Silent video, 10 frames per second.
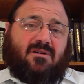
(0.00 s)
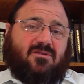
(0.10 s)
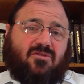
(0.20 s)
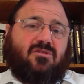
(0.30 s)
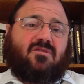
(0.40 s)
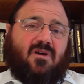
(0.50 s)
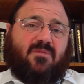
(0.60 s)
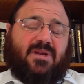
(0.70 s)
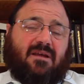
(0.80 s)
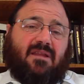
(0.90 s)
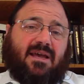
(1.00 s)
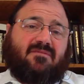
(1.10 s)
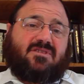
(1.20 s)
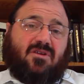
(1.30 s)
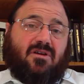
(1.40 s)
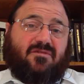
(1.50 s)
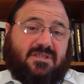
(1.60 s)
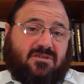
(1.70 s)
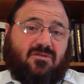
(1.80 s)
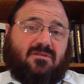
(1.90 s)
good time in our lives. Toiv is
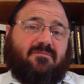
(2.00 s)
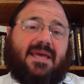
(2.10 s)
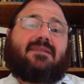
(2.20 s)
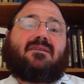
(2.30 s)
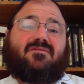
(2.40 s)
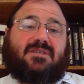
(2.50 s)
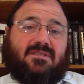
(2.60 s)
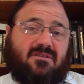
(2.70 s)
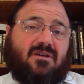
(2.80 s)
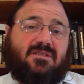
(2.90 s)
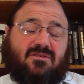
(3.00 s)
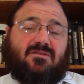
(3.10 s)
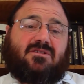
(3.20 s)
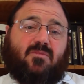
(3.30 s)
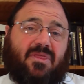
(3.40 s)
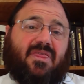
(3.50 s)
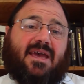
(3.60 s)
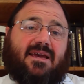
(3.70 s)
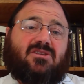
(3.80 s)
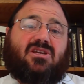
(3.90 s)
good, Meitiv does good. So we
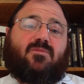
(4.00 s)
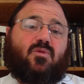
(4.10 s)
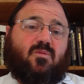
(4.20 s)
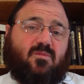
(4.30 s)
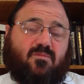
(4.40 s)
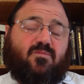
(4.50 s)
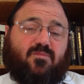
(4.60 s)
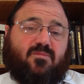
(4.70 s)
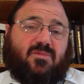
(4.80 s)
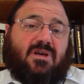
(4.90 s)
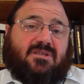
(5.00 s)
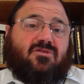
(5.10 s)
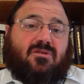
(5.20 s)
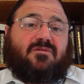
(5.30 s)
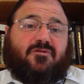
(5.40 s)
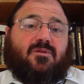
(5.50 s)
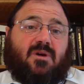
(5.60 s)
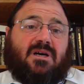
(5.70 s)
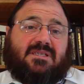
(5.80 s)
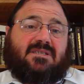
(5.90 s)
thank Hashem who does good for
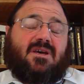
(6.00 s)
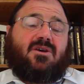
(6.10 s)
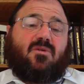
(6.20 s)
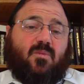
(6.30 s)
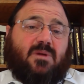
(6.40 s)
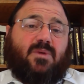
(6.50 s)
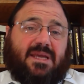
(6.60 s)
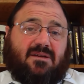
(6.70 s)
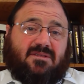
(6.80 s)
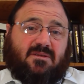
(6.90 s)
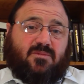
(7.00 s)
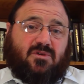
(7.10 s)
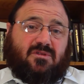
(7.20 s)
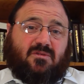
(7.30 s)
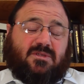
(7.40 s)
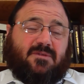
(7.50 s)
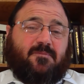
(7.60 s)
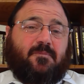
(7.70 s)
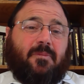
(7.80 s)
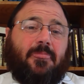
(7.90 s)
us when we hear some good news.
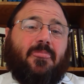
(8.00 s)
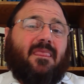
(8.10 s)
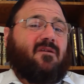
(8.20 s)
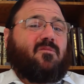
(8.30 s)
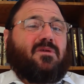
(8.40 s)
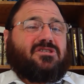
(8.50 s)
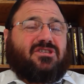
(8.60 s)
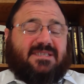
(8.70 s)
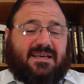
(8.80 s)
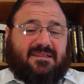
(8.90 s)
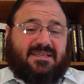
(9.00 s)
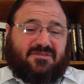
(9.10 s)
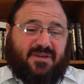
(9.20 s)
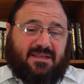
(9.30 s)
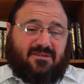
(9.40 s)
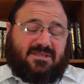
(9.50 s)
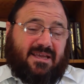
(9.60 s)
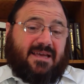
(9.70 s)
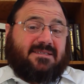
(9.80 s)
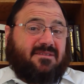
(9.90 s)
Now, Rav Moshe said as follows. He
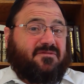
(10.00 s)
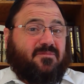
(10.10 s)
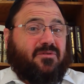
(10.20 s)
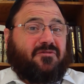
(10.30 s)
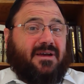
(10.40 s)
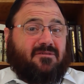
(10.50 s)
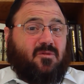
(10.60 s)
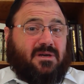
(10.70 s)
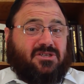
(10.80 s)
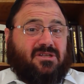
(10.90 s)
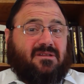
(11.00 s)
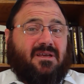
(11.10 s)
asked a profound question.